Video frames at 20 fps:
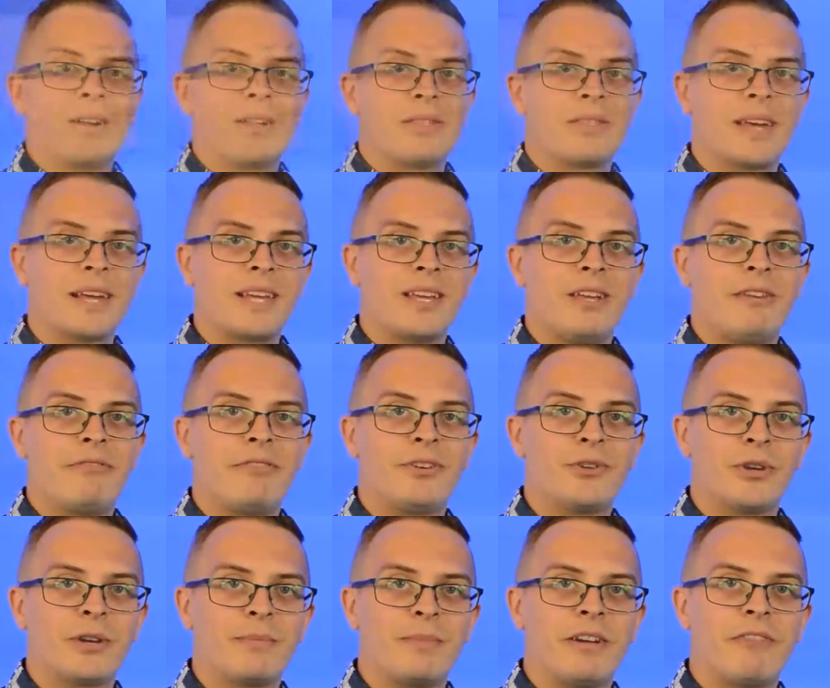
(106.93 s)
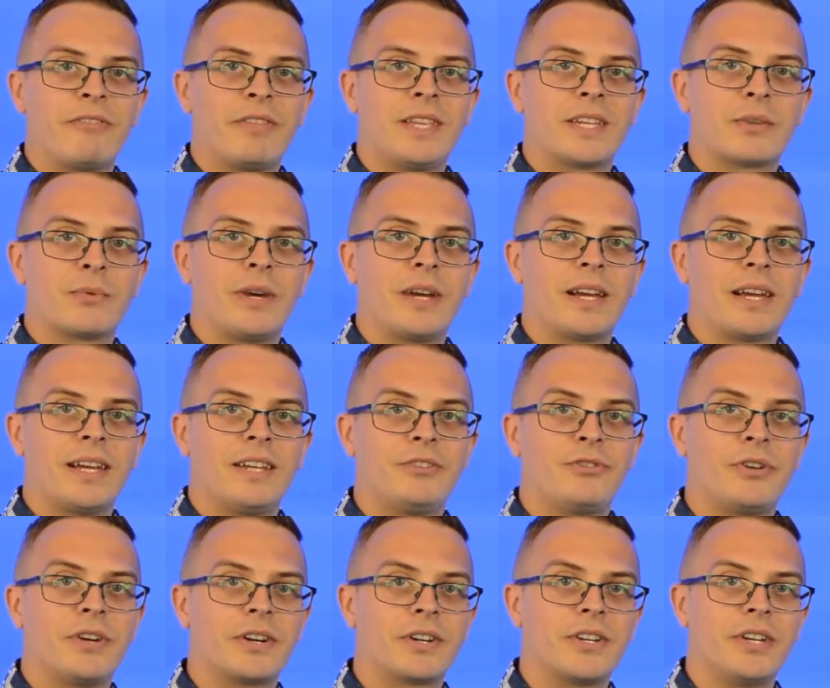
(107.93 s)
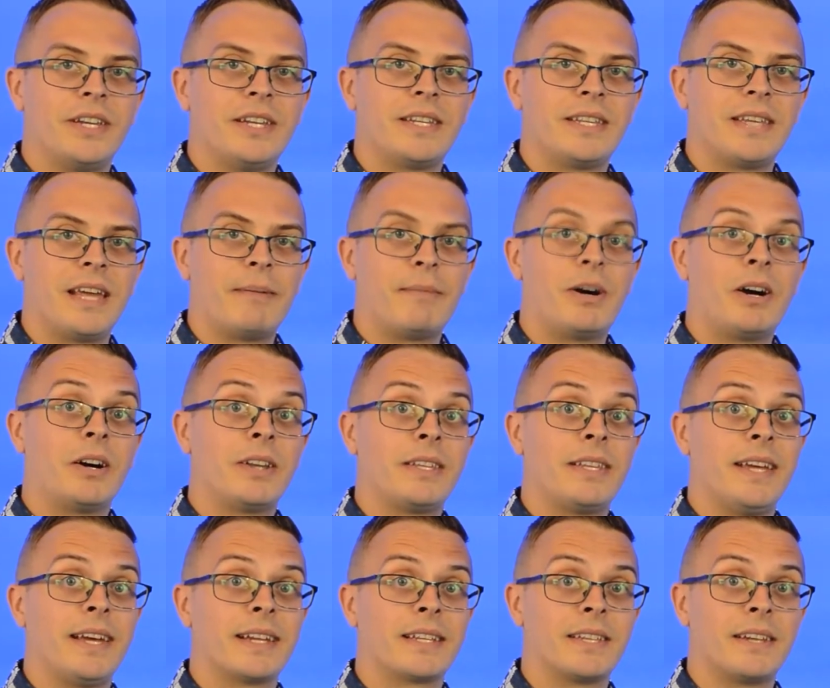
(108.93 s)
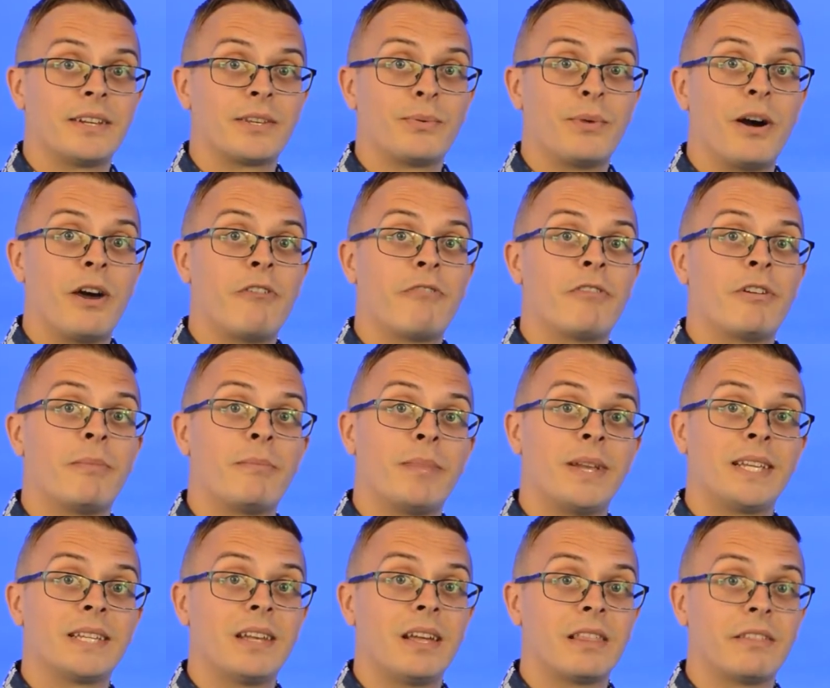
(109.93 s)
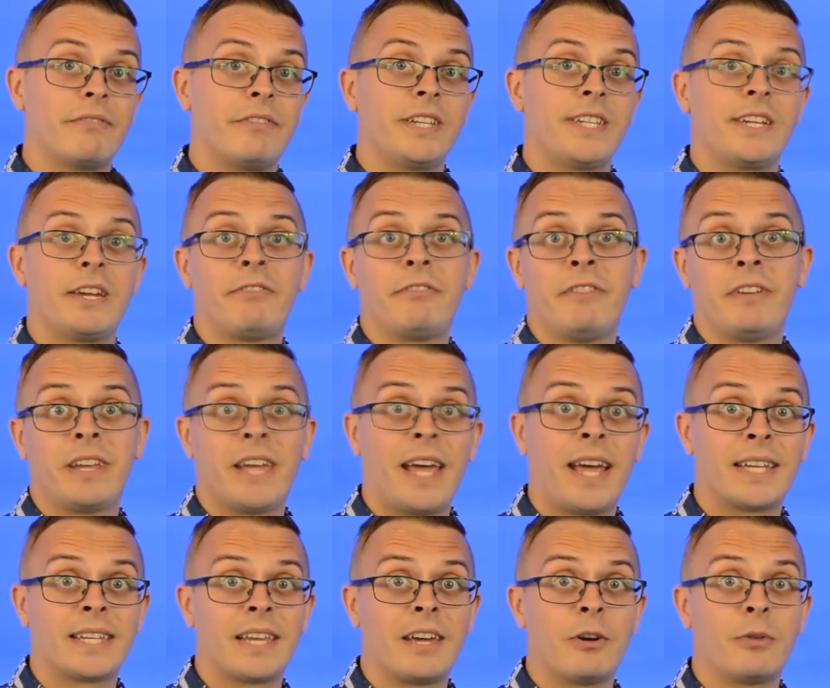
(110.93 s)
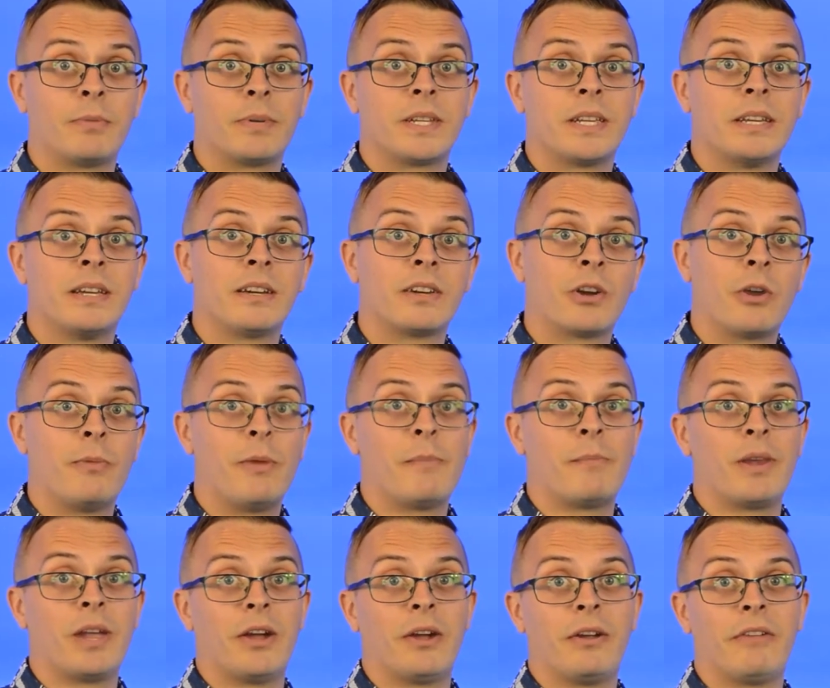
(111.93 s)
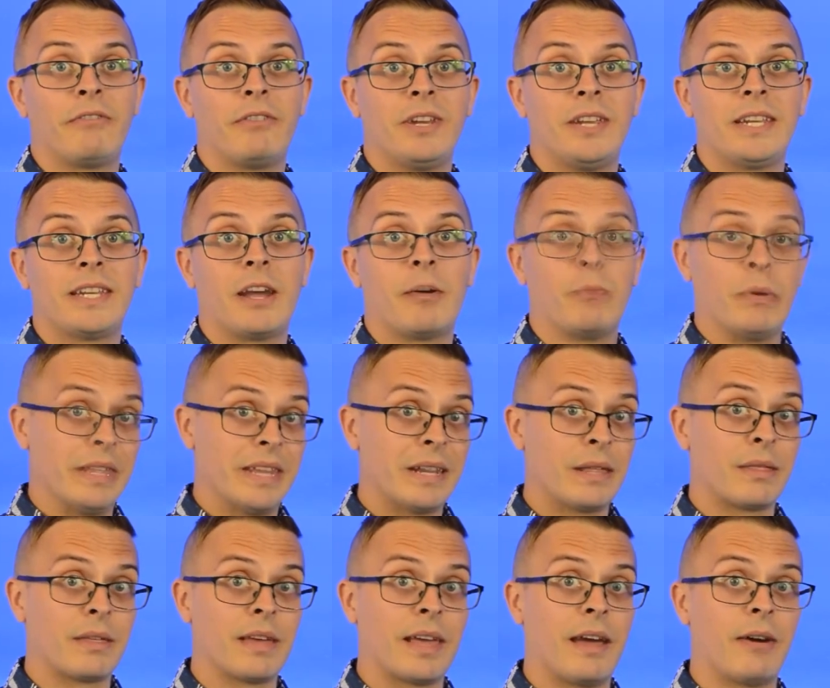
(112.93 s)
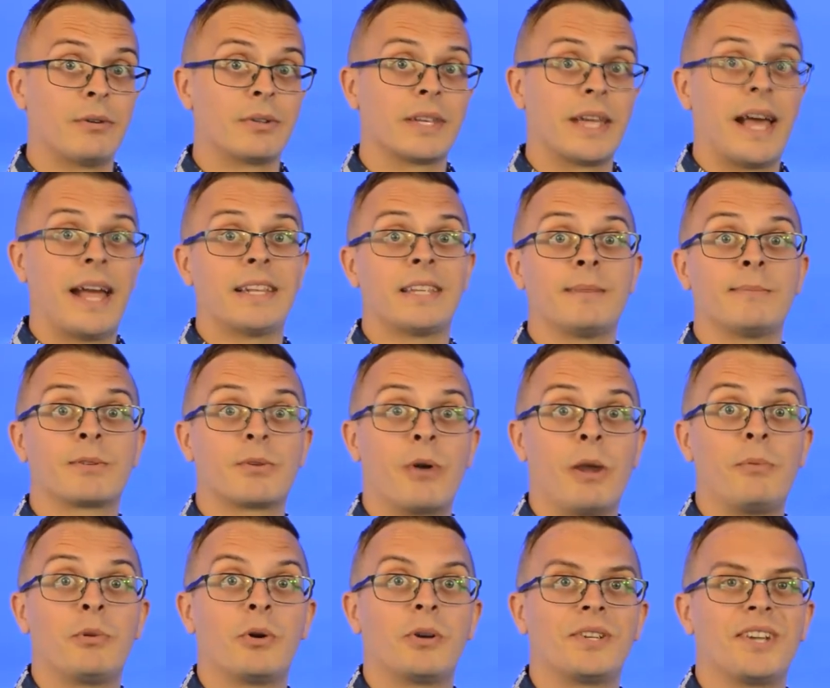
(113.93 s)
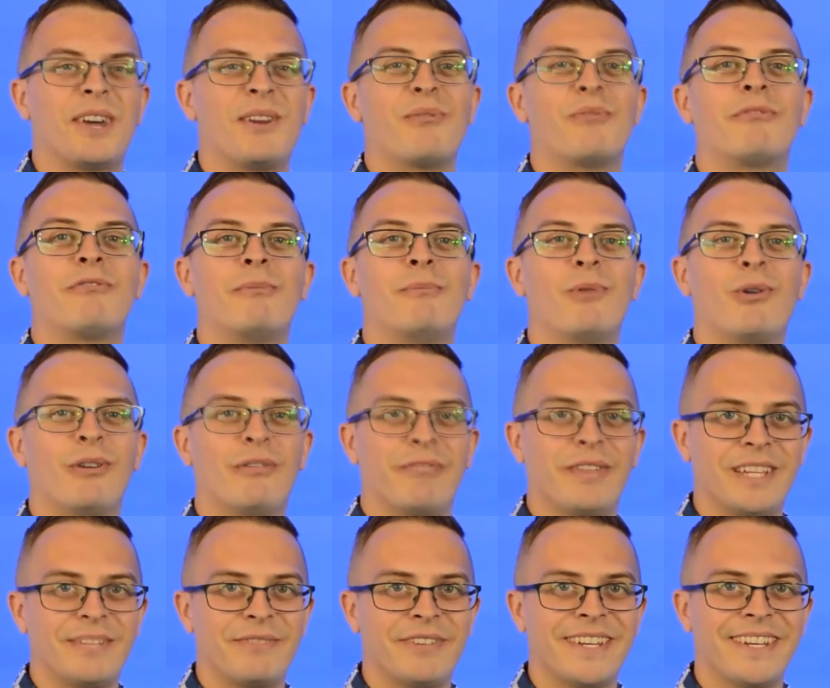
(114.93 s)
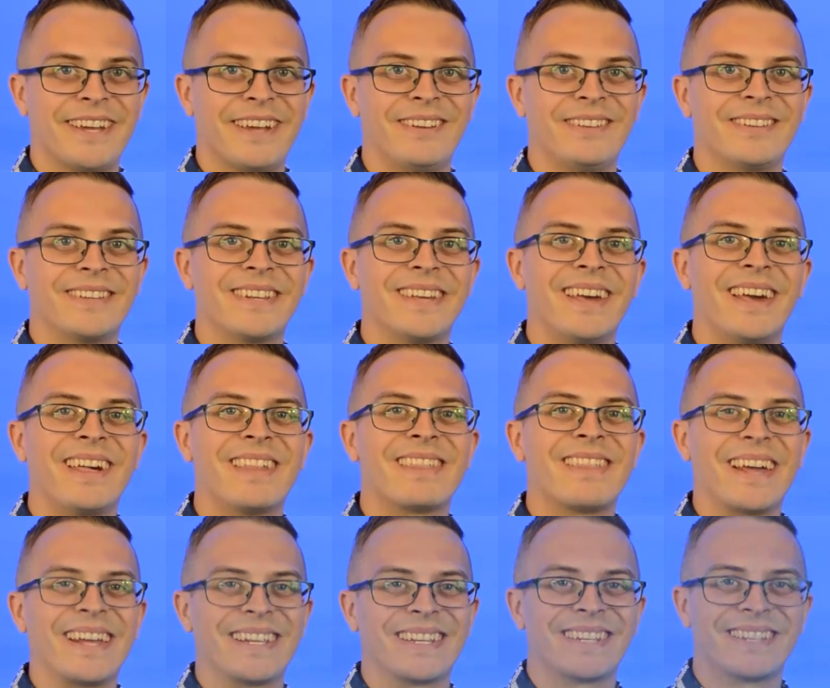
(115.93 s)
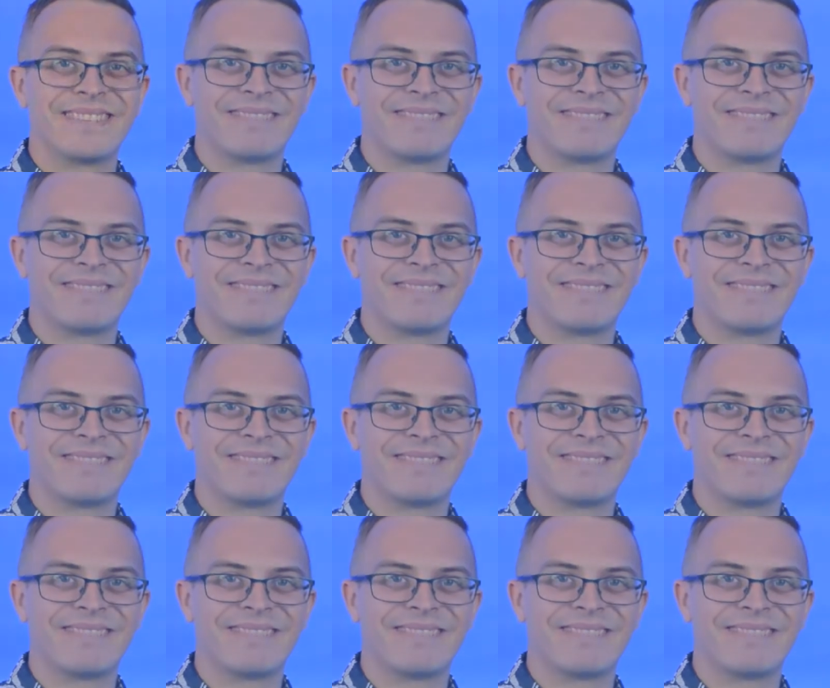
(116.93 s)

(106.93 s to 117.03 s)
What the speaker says: Thank you for joining me for this quick introduction into the Yamaha DXR12. Please like the video if it has helped. Comment below if you need help with anything else, and subscribe to our channel for more of these videos. Thanks.